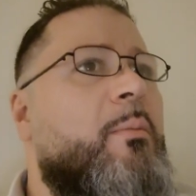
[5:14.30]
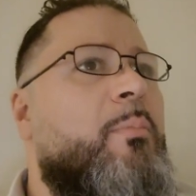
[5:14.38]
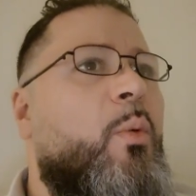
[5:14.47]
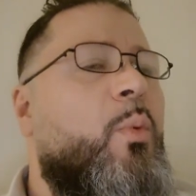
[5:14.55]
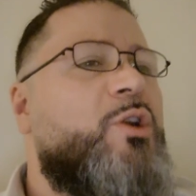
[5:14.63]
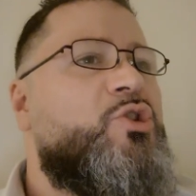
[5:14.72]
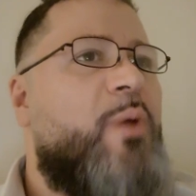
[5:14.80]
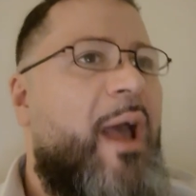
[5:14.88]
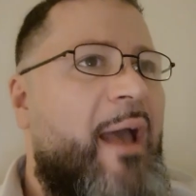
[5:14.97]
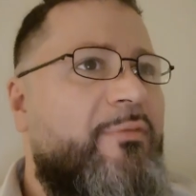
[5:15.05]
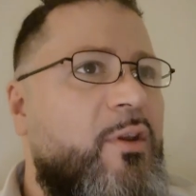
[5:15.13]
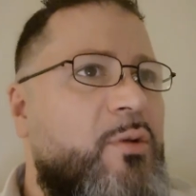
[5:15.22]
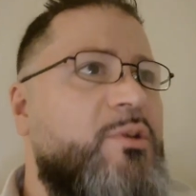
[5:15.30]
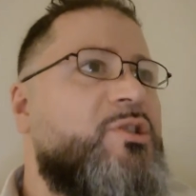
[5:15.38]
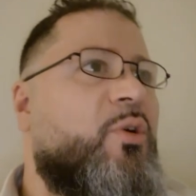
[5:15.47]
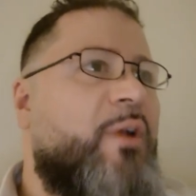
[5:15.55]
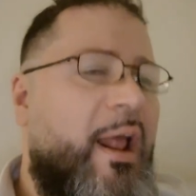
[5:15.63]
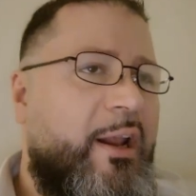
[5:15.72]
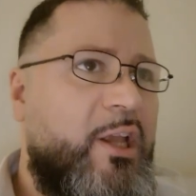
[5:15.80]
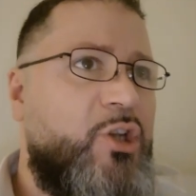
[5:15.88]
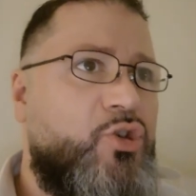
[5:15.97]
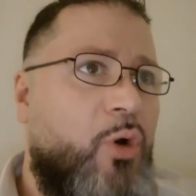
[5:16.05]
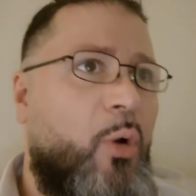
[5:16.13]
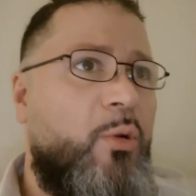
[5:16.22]
But what you have to do is learn how to
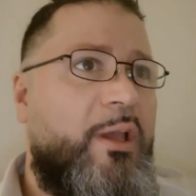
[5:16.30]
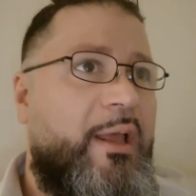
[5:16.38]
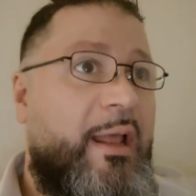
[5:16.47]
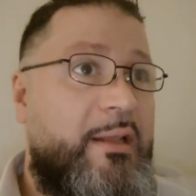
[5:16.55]
control it.